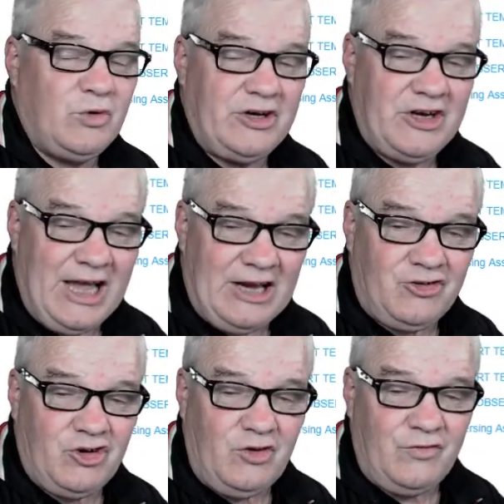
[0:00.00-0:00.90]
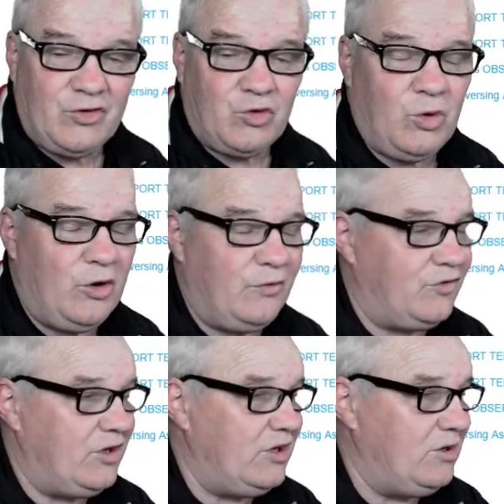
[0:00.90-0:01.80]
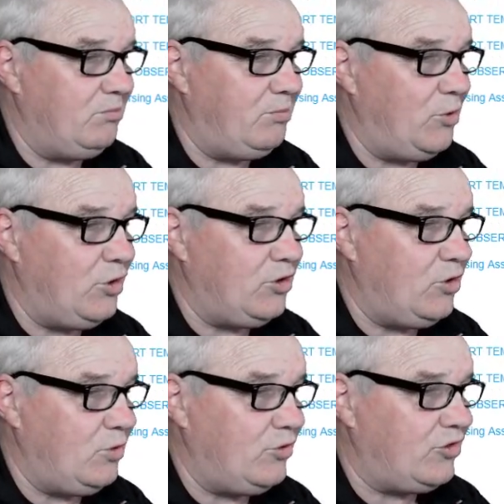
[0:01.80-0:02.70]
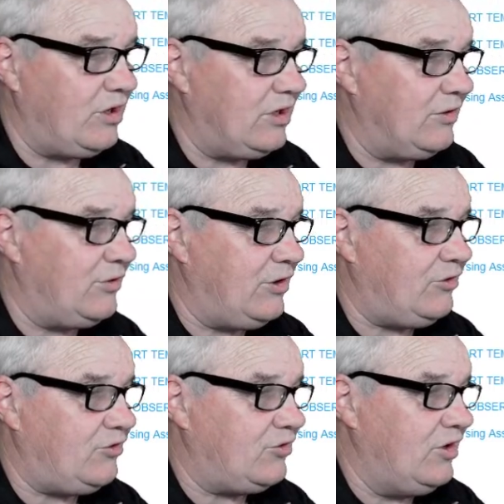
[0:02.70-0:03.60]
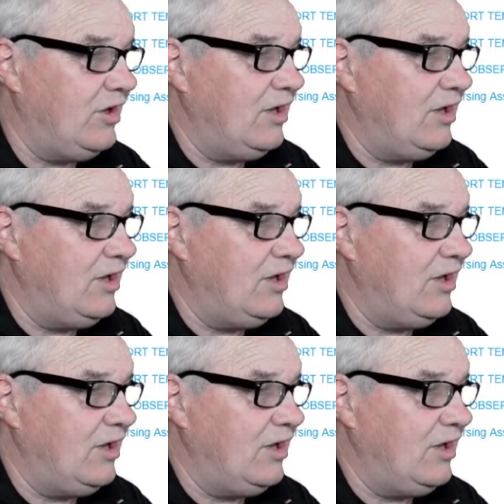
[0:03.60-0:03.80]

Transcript: reduction for 12D input using this